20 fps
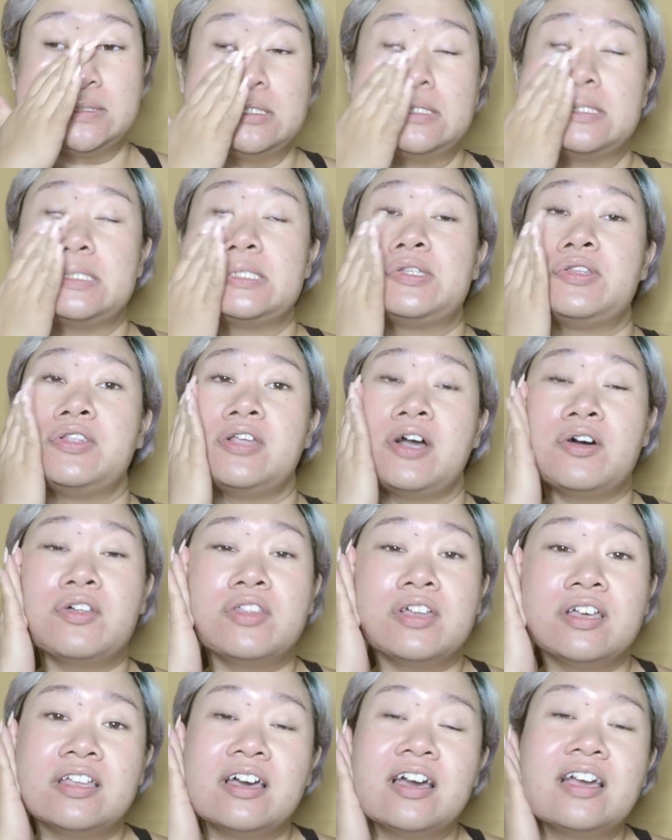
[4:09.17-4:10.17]
So now
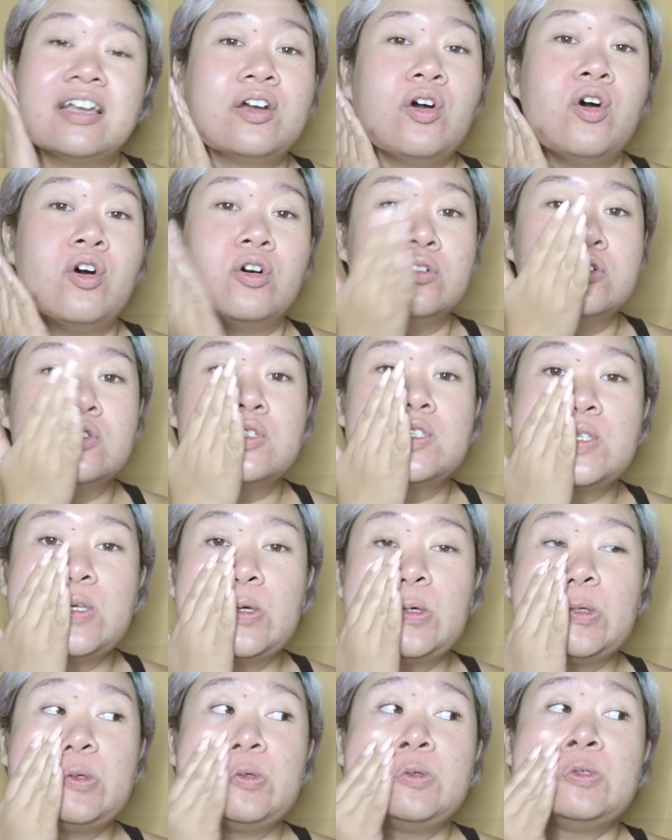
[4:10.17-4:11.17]
that I
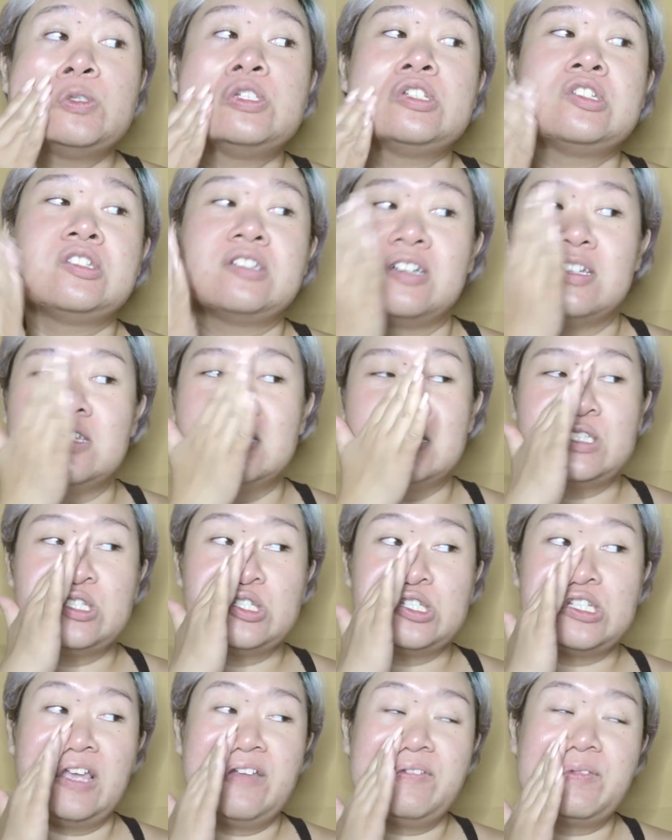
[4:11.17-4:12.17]
also just
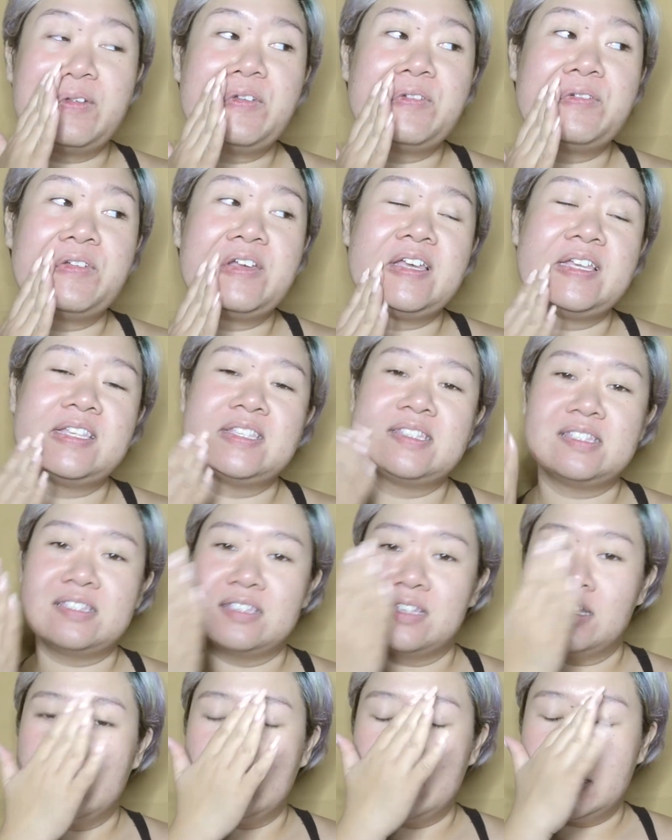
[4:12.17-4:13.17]
shaved my face,
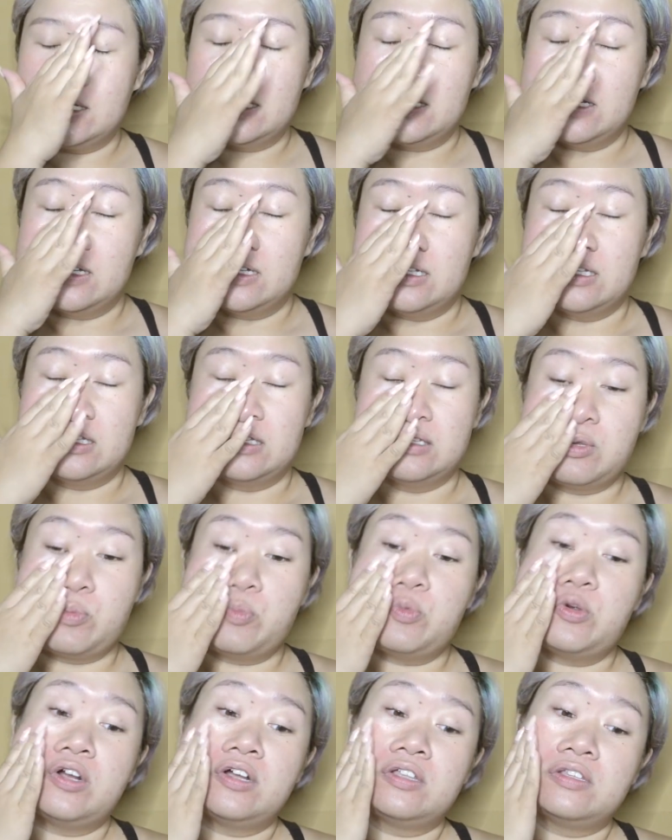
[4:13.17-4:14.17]
the
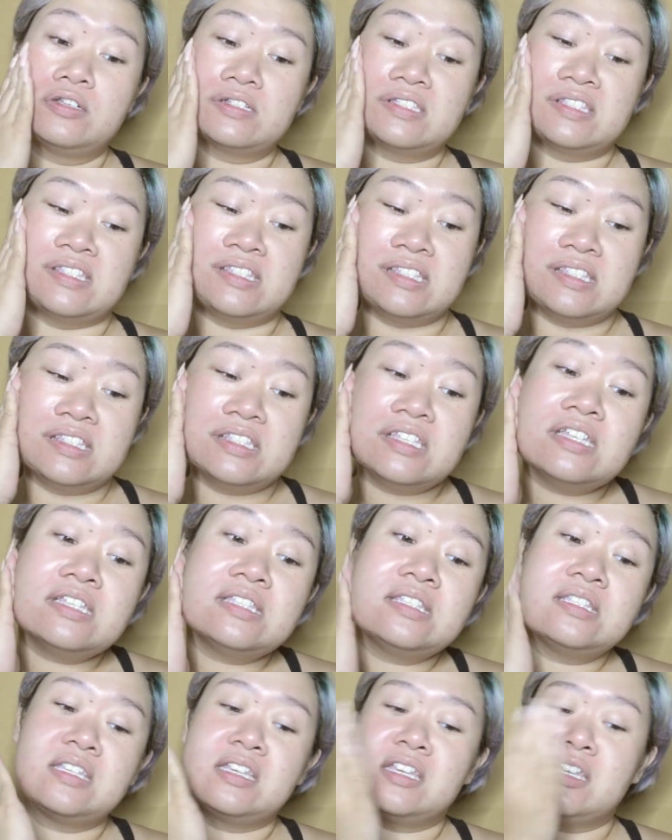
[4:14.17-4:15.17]
product
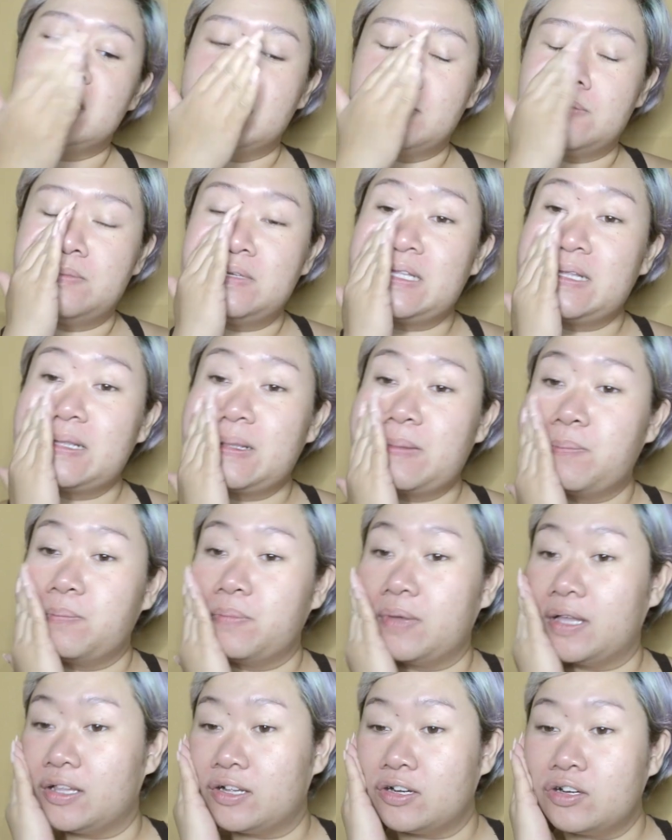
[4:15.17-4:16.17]
sinks in a bit
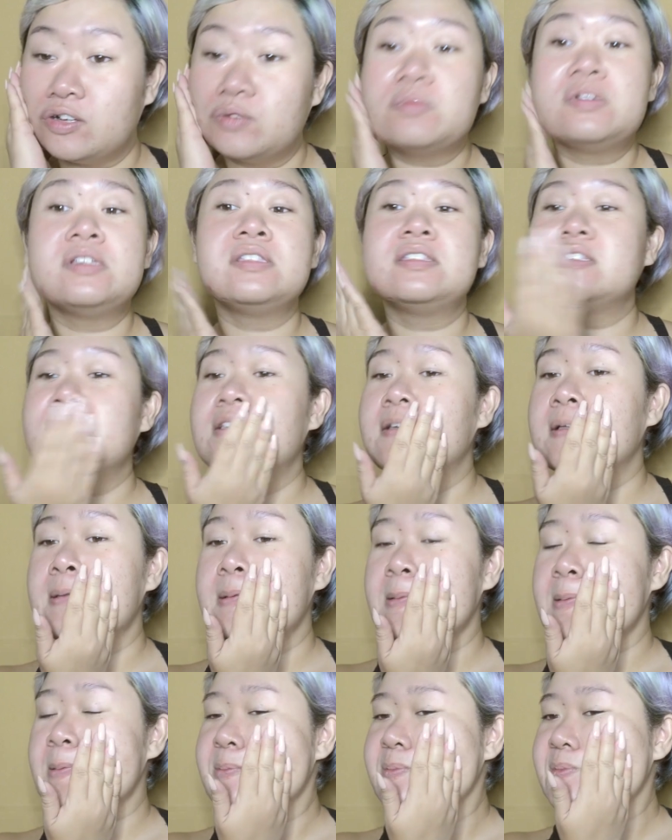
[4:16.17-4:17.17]
better on my skin.
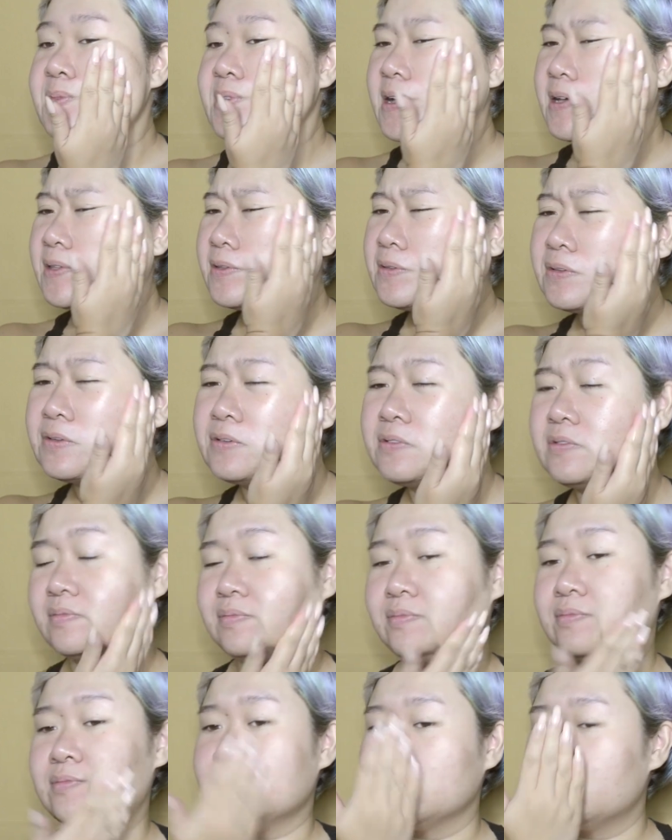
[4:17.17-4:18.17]
I don't know.
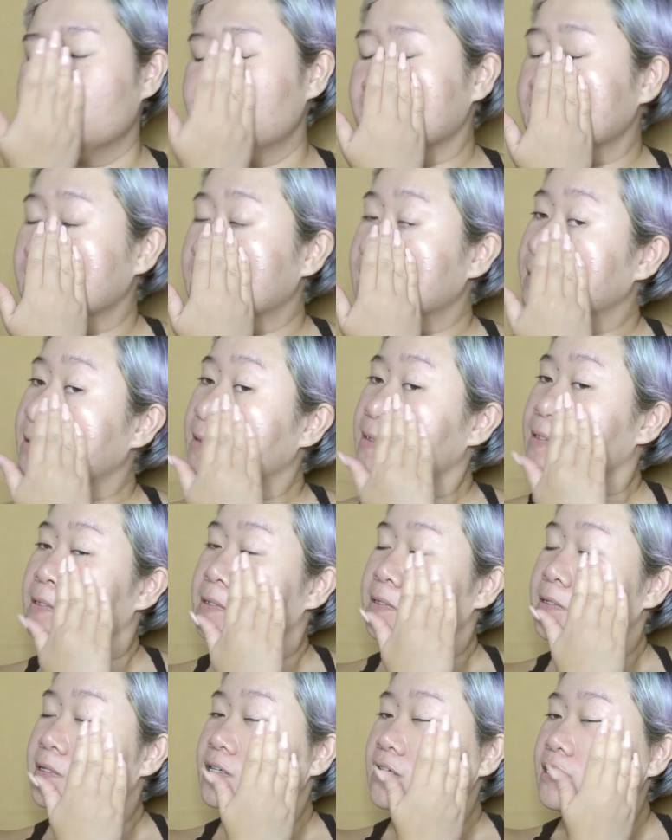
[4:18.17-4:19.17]

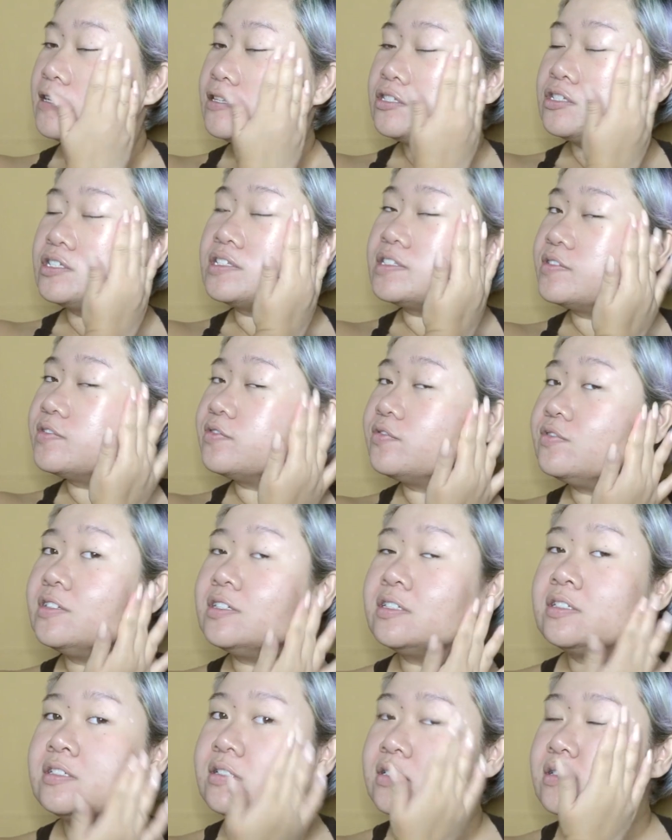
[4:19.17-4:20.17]
It just
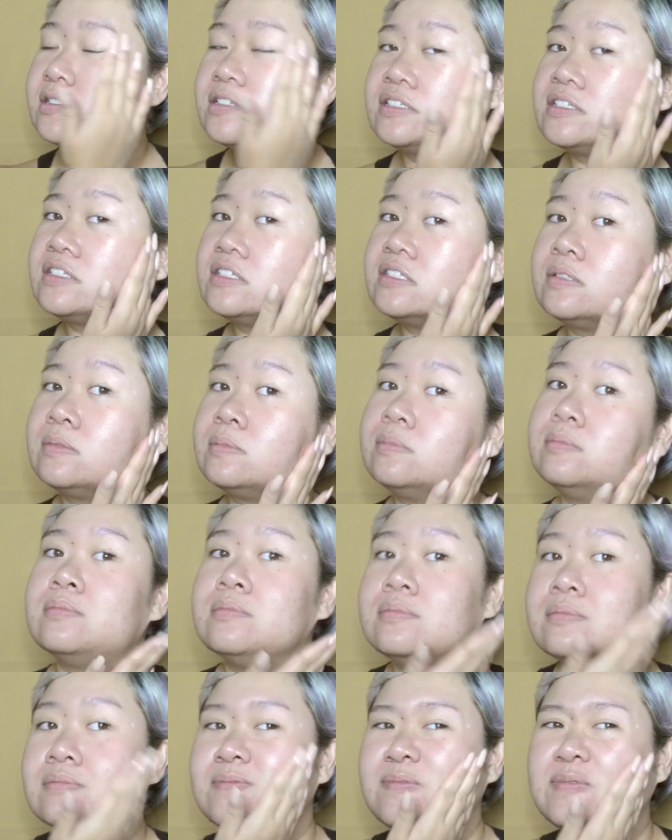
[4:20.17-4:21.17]
feels
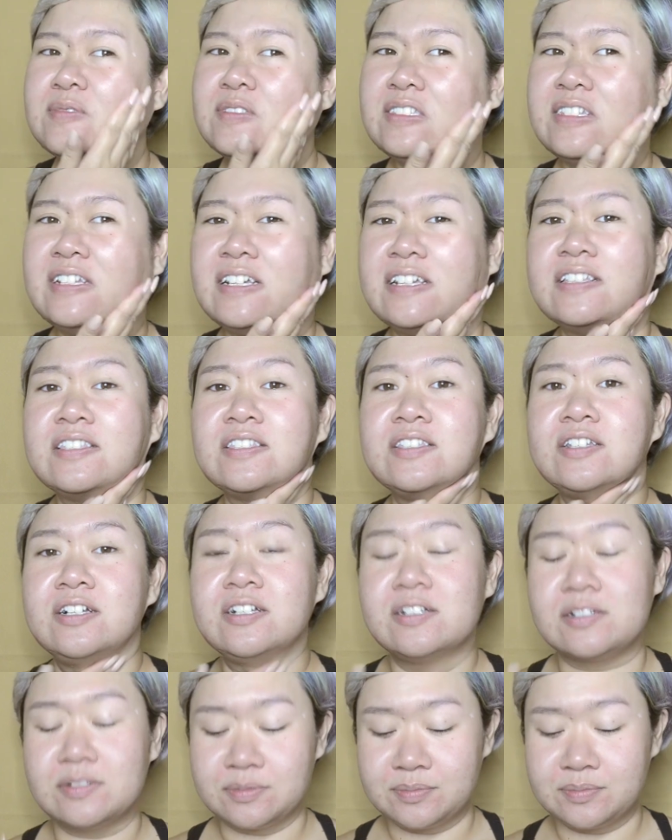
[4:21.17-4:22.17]
nicer.